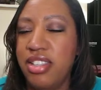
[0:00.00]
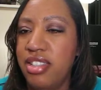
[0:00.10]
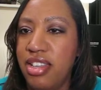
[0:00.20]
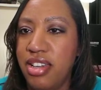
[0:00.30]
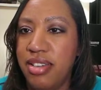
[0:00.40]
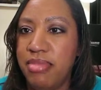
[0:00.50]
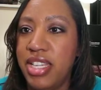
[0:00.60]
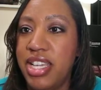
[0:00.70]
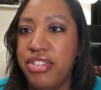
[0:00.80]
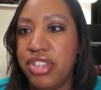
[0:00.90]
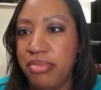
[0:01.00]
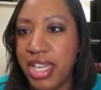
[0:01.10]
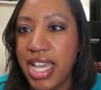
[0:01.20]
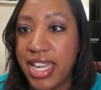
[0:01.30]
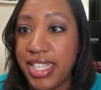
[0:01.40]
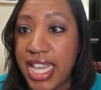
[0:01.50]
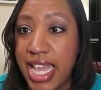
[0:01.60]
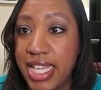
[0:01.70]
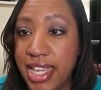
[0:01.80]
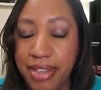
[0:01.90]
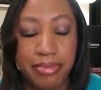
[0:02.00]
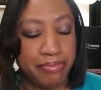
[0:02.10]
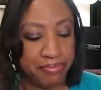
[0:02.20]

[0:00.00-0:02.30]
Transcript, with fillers: The nails should be kind of tacky.